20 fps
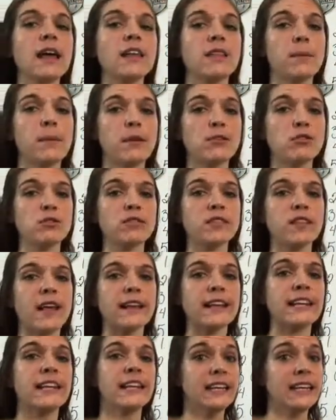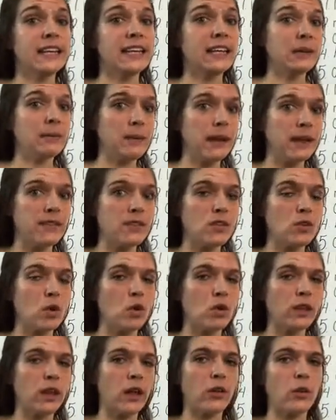The Petro Sun in
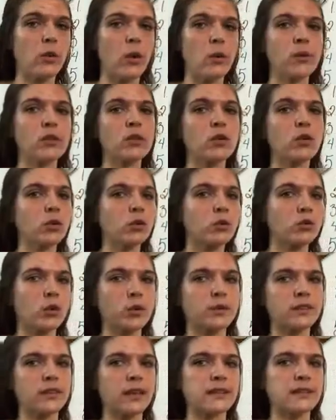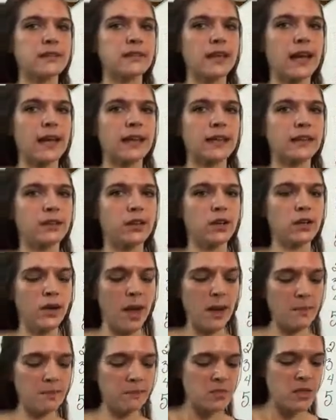Pensacola, the one with the cool Rollaton sign.
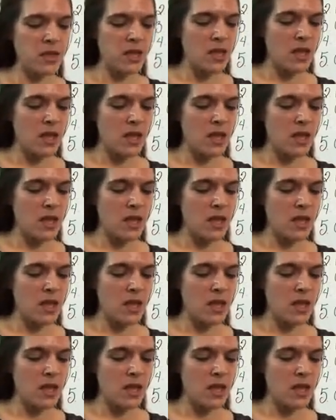Okay.